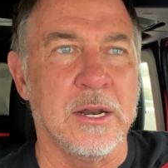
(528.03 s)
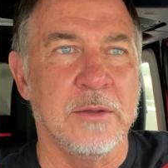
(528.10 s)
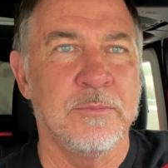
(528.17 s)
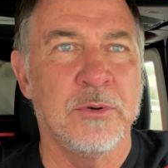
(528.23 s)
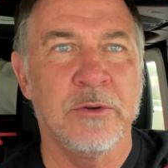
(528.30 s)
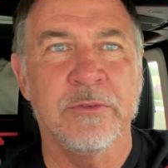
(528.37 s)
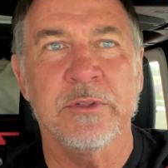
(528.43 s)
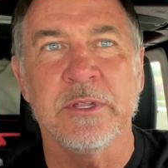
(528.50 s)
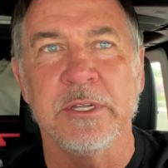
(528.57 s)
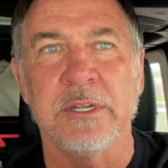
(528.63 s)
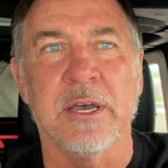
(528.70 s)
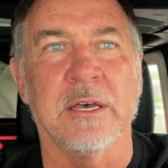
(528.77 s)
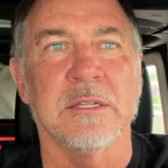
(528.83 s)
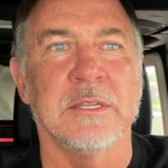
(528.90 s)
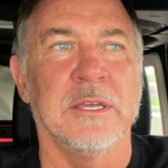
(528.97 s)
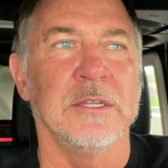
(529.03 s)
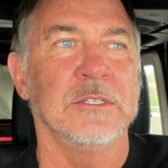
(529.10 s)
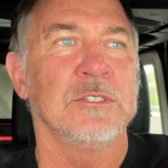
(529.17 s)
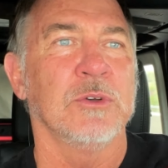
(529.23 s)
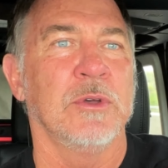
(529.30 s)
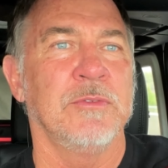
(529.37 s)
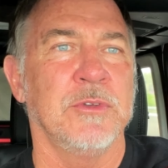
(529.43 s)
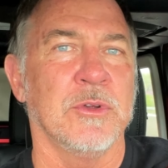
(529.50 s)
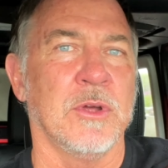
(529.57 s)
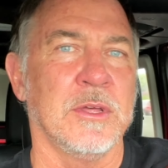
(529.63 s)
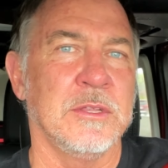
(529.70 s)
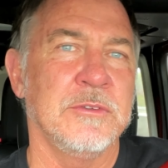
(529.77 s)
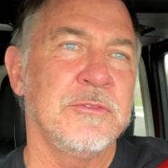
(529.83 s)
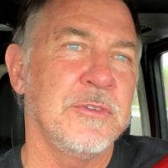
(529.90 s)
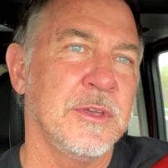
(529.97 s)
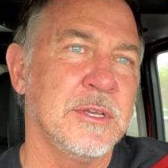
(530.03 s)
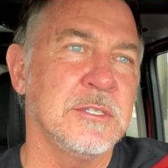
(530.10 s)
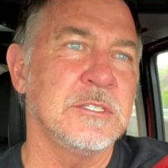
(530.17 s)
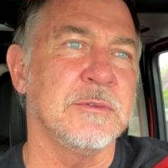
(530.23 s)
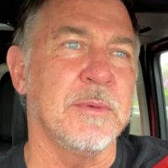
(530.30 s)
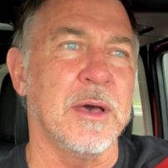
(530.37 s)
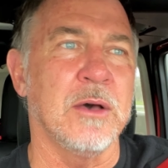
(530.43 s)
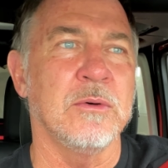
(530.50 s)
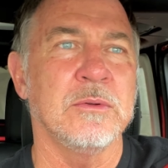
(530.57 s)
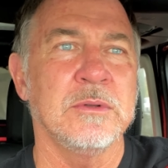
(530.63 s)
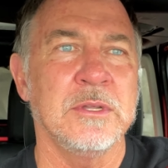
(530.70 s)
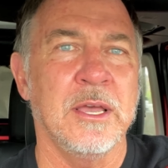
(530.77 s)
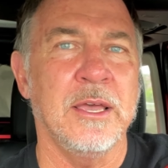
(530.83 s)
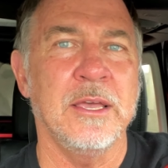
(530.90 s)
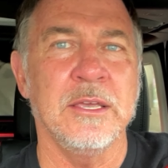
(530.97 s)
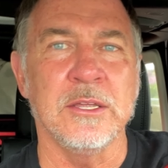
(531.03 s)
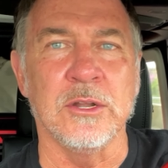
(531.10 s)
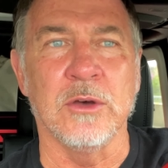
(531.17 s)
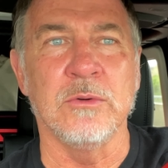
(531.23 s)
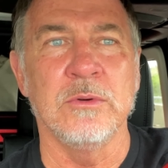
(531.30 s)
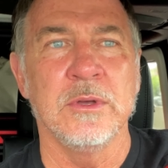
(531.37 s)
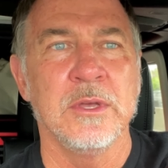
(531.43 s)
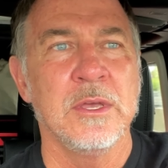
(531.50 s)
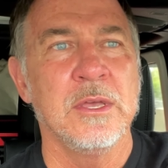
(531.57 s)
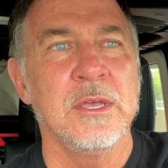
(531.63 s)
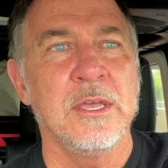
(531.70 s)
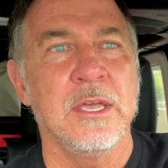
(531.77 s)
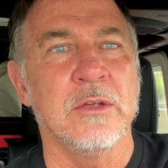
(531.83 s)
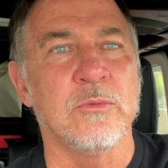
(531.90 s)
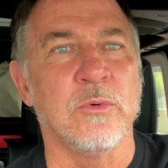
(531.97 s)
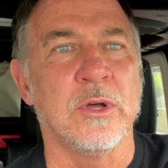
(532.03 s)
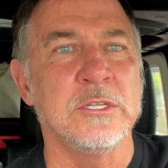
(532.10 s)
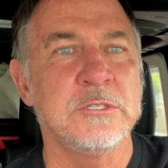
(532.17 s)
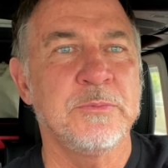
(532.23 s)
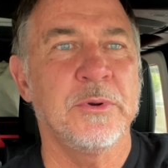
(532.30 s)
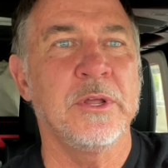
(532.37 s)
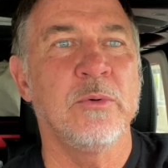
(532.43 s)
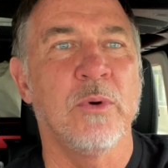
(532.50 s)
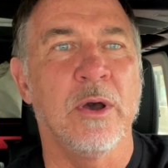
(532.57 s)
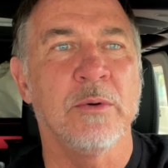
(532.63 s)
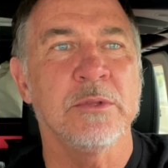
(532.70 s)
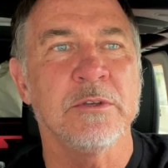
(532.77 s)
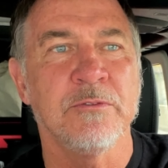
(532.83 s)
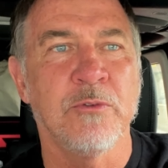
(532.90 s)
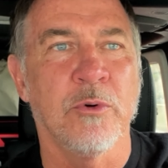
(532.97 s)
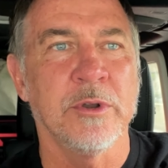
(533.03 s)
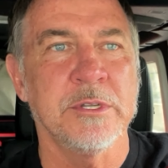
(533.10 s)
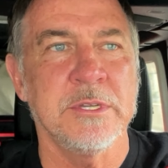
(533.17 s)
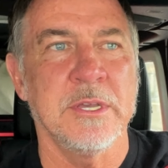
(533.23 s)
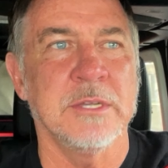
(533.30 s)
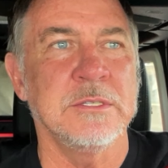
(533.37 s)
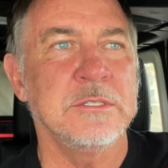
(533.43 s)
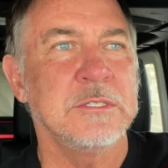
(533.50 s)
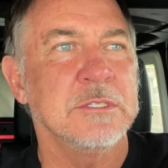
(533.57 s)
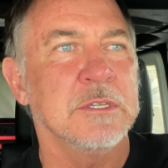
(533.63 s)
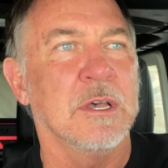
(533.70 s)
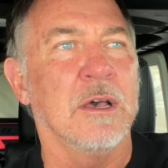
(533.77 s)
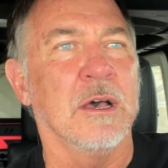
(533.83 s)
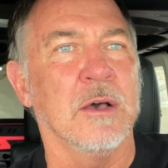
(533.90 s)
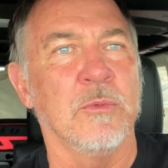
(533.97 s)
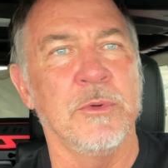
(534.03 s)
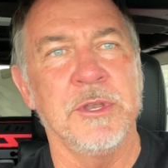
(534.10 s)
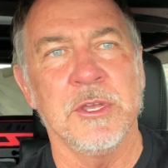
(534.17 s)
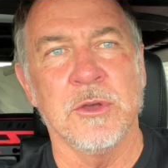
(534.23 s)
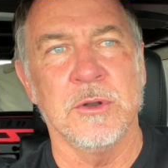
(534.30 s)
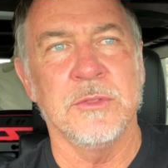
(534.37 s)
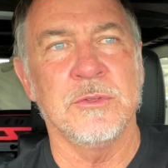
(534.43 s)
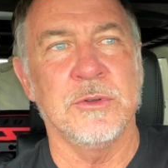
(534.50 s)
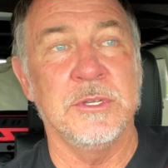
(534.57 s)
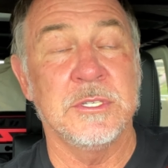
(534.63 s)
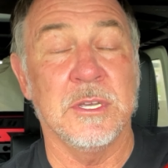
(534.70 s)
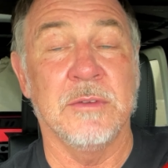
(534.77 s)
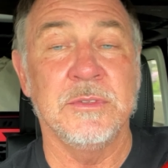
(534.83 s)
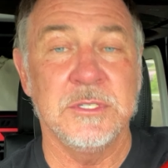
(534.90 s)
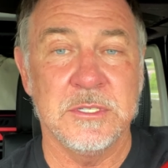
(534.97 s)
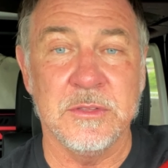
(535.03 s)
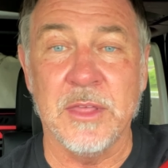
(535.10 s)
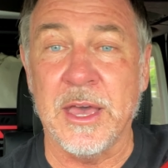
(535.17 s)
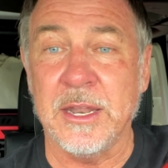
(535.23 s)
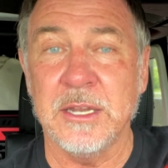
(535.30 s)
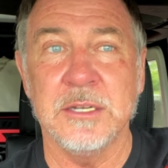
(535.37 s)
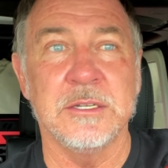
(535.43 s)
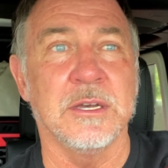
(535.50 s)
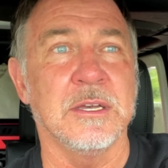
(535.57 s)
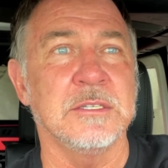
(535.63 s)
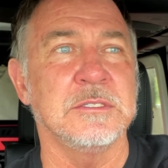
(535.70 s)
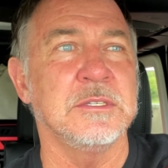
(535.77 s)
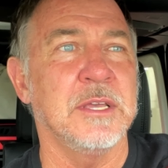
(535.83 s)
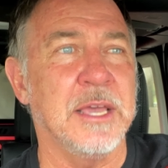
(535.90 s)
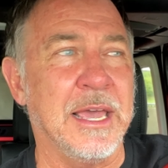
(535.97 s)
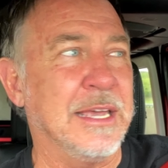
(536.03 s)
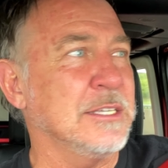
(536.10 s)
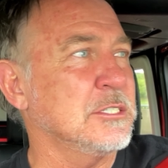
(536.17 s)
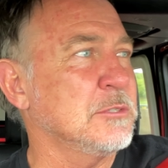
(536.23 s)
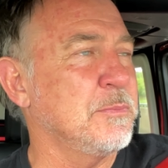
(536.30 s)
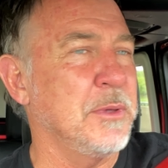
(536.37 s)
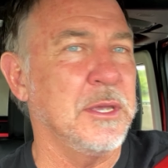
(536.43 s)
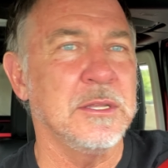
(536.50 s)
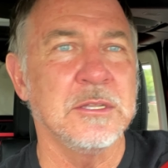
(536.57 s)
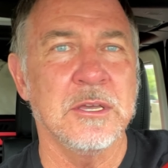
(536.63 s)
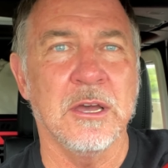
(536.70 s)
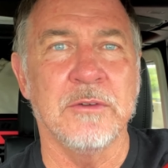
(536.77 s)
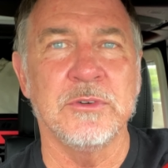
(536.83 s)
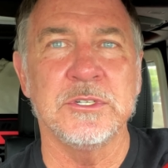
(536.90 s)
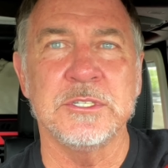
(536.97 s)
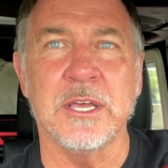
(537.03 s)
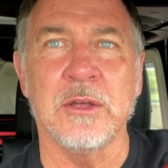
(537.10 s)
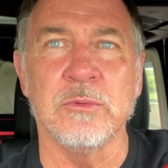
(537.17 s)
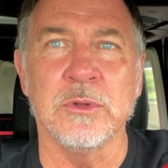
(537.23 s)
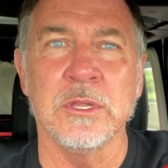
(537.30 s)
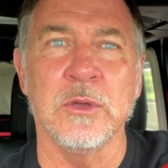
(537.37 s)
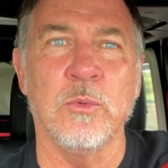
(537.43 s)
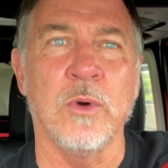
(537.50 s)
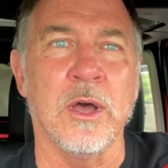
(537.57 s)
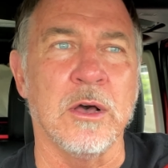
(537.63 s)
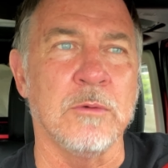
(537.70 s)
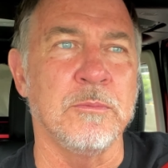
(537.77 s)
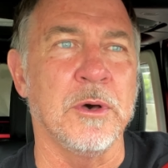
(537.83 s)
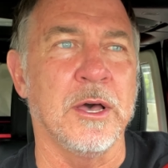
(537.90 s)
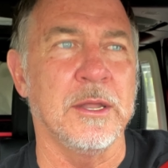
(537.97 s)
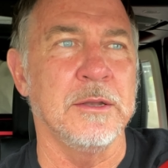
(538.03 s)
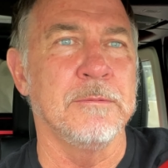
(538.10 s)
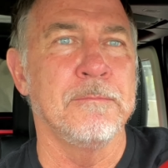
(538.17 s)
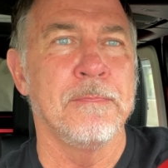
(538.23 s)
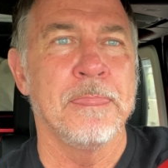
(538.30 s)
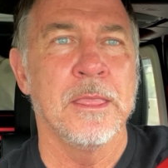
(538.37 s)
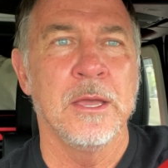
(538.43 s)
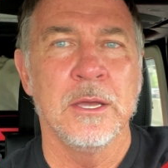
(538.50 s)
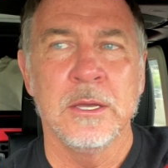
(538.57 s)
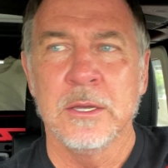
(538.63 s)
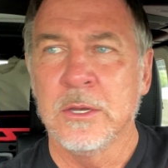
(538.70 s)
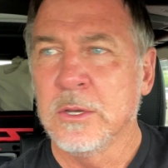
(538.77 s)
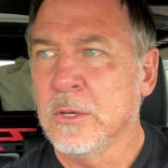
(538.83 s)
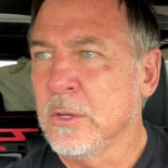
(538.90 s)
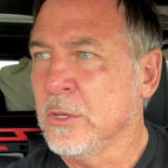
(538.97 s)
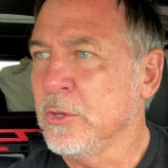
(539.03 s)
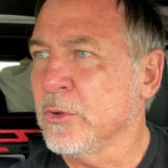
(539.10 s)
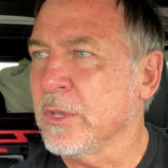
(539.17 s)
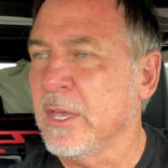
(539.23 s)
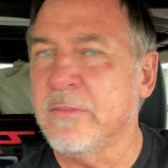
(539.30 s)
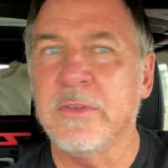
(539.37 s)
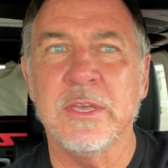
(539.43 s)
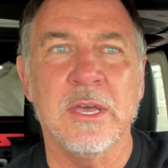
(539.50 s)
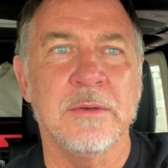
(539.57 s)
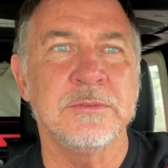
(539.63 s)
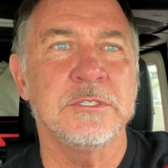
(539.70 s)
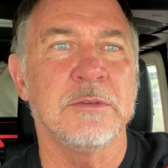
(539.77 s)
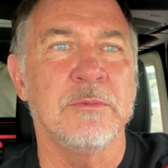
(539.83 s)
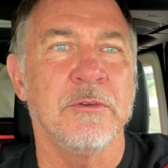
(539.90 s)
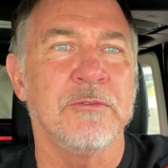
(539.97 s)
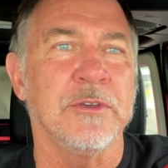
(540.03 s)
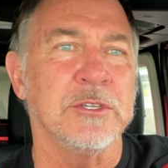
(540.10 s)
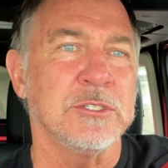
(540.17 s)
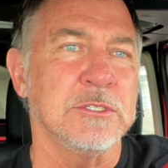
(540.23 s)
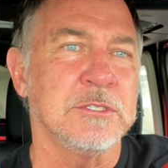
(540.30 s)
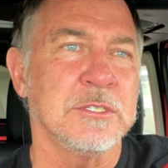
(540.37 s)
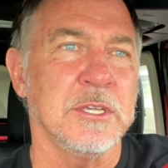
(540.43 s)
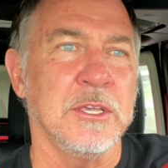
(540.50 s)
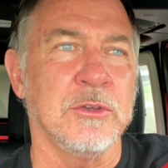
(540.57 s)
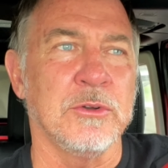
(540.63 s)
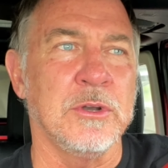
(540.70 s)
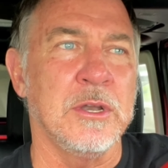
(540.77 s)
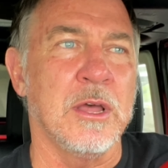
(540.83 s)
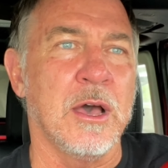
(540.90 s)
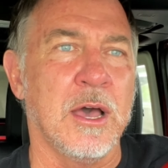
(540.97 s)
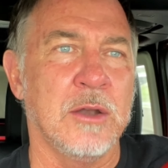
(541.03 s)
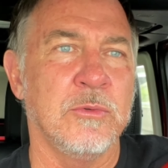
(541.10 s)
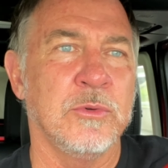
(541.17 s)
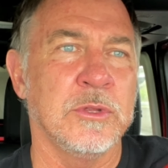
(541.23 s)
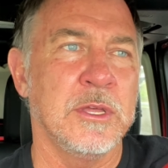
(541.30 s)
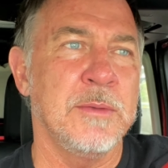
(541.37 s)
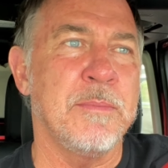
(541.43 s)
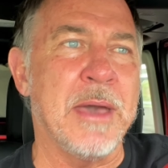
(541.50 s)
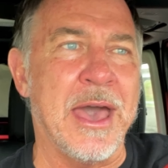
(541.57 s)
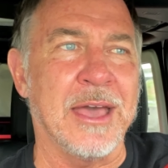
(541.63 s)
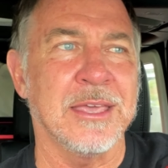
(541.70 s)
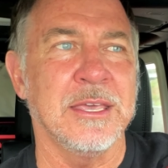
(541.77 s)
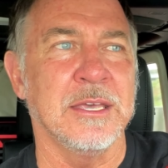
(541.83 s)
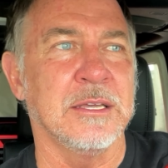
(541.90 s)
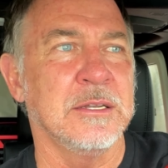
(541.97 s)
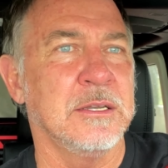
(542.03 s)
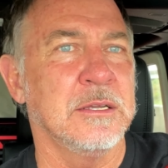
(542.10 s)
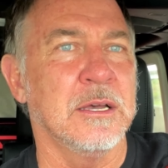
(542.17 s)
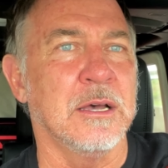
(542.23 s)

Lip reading: it perfectly dialed in. So if you're on the fence about, hey, you know, it runs pretty well with the 410s when you go to 37s, that it does. The 8-speed covers that really well, but you're giving up some efficiency. You're not really back in